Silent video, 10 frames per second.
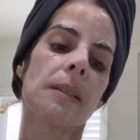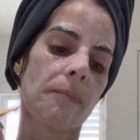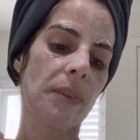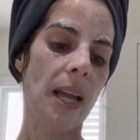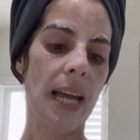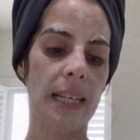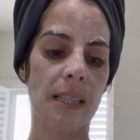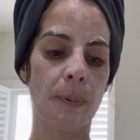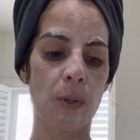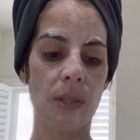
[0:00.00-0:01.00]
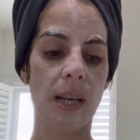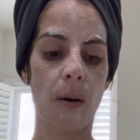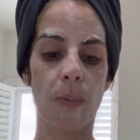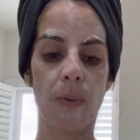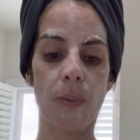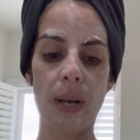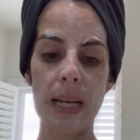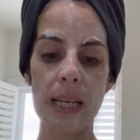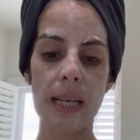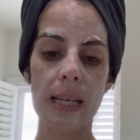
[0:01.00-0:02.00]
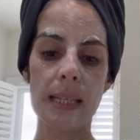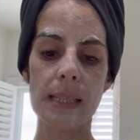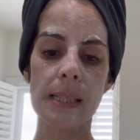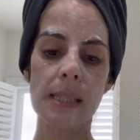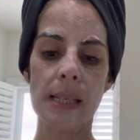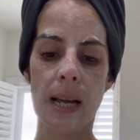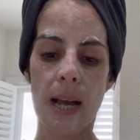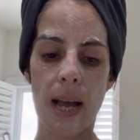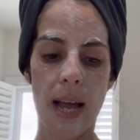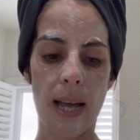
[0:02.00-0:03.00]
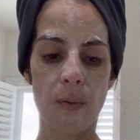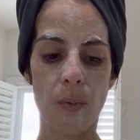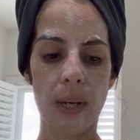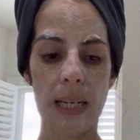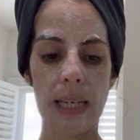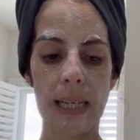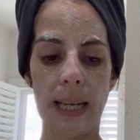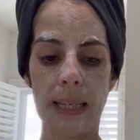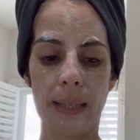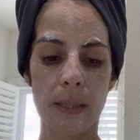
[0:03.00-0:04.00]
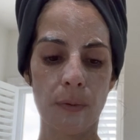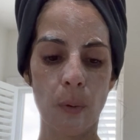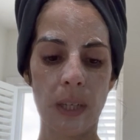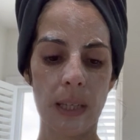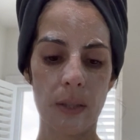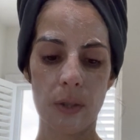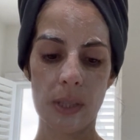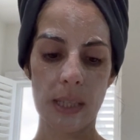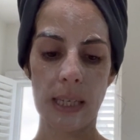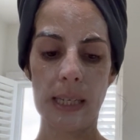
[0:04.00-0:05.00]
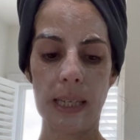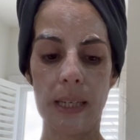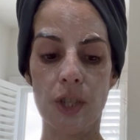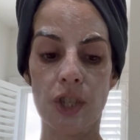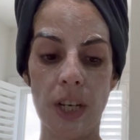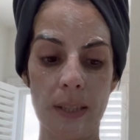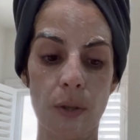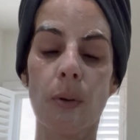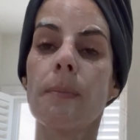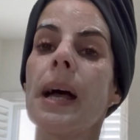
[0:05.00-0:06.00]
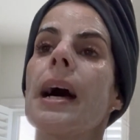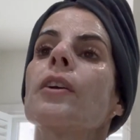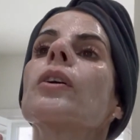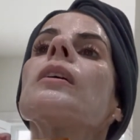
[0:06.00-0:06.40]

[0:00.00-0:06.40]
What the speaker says: and it's supposed to help with radiance and really like exfoliating your skin in a gentle manner